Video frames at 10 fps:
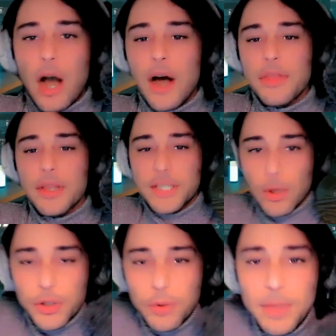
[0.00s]
on the
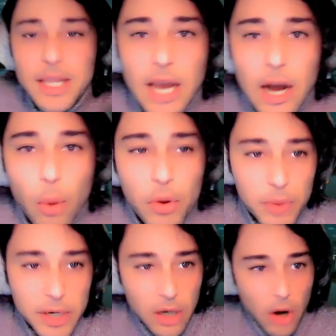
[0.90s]
social media
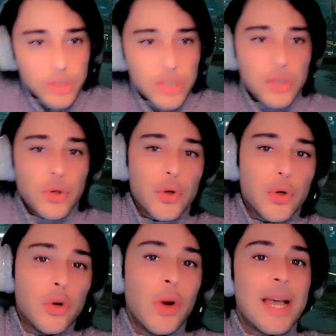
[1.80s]
with regards
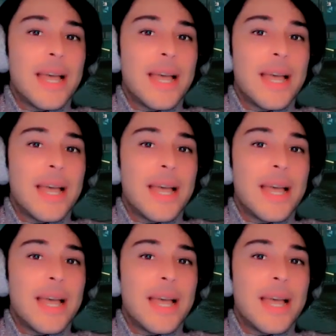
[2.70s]
to